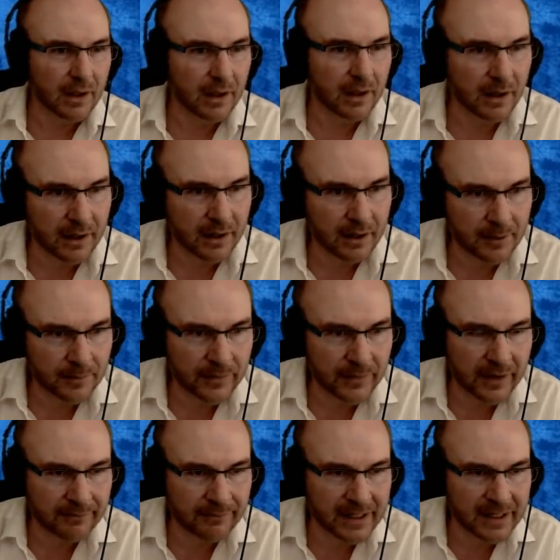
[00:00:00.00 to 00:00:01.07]
um,
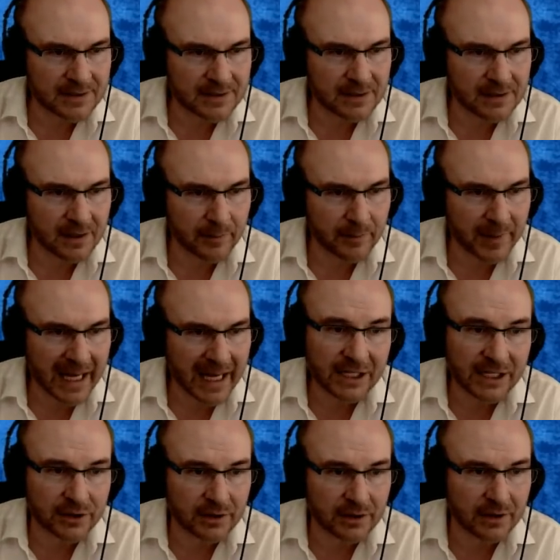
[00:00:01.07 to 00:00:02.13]
the events of the
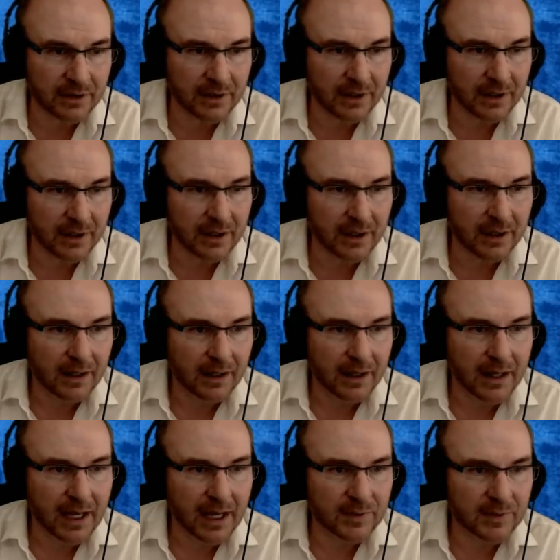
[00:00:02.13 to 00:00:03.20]
passion
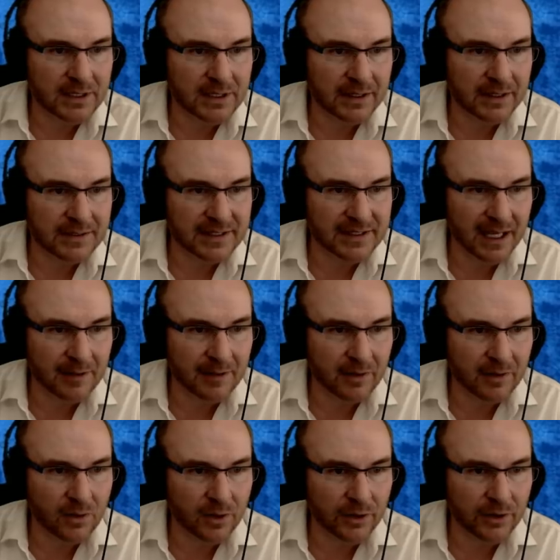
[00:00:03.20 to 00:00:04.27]
happen in the
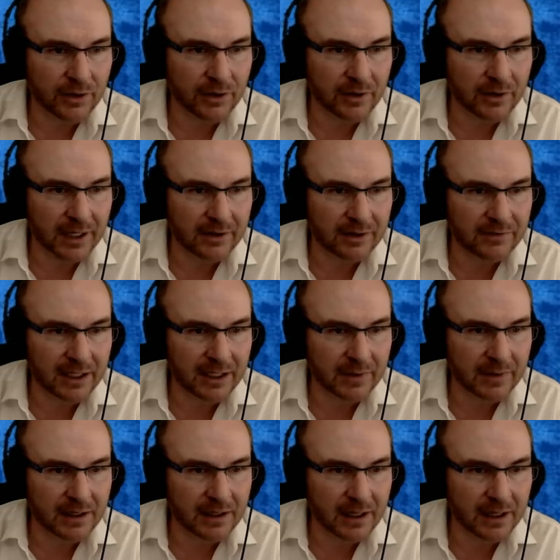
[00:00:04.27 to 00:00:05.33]
same order: evening,
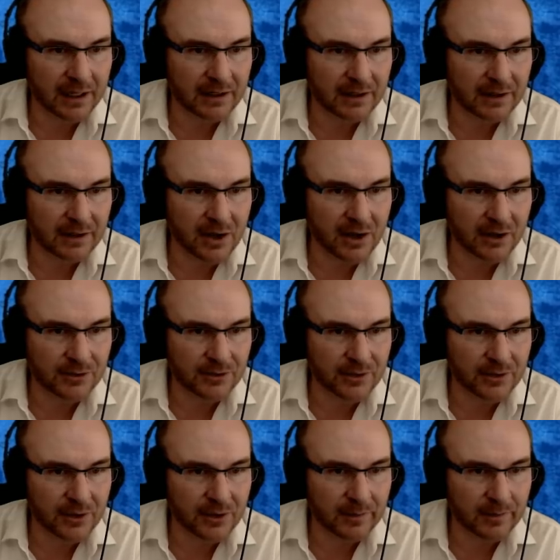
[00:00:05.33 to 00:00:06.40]
midnight,
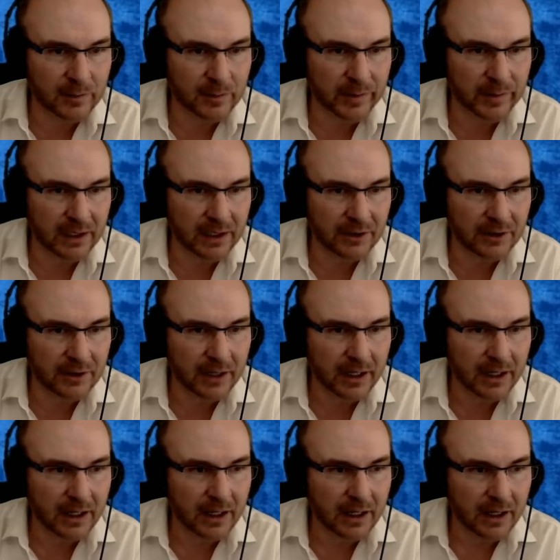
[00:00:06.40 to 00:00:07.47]
cockcrow, remember Peter,
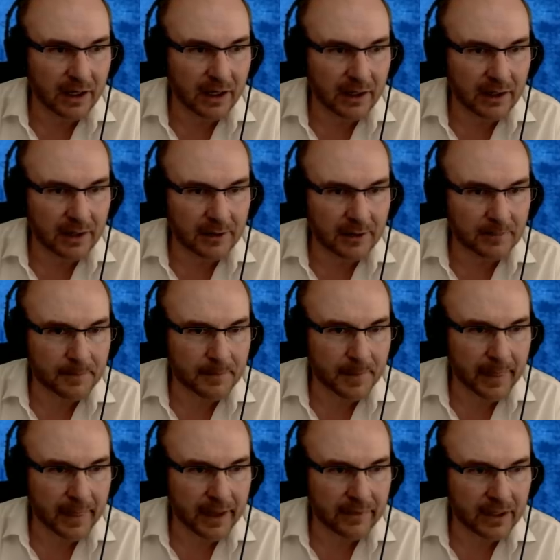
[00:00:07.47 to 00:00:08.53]
um,
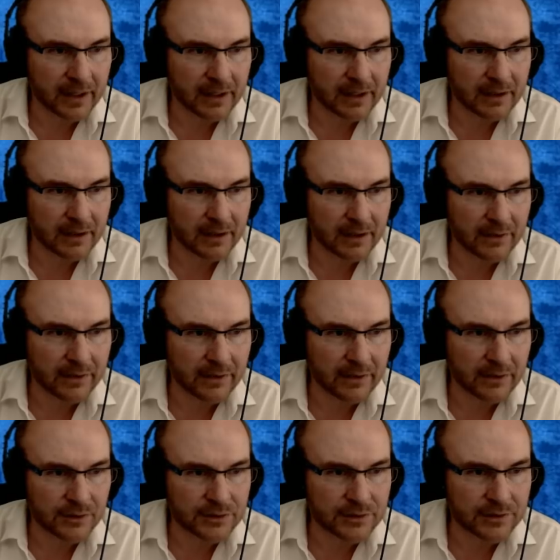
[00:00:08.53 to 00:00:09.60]
and then
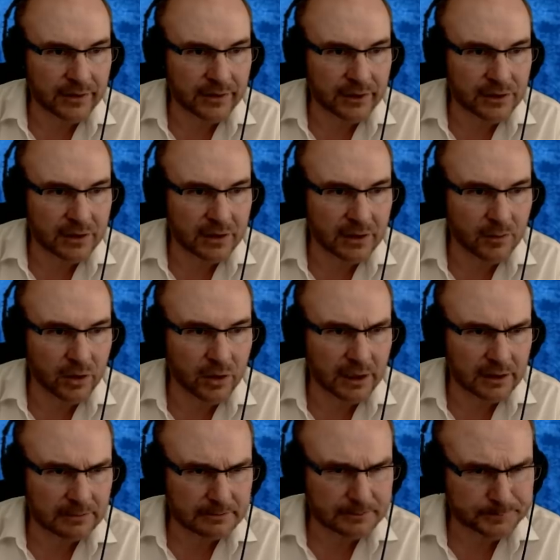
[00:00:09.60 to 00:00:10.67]
the crucifixion in the
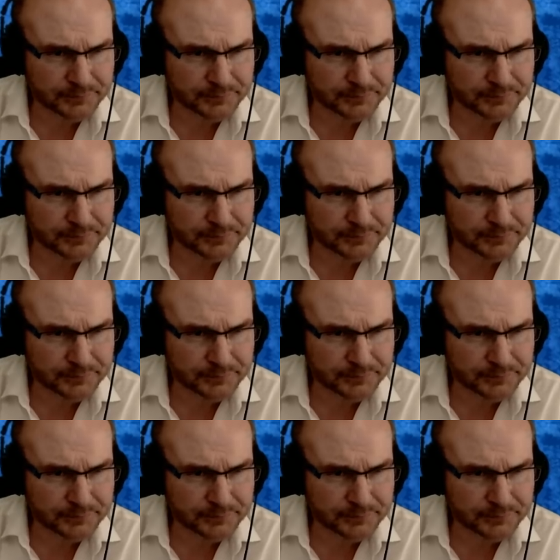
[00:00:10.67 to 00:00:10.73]
morning.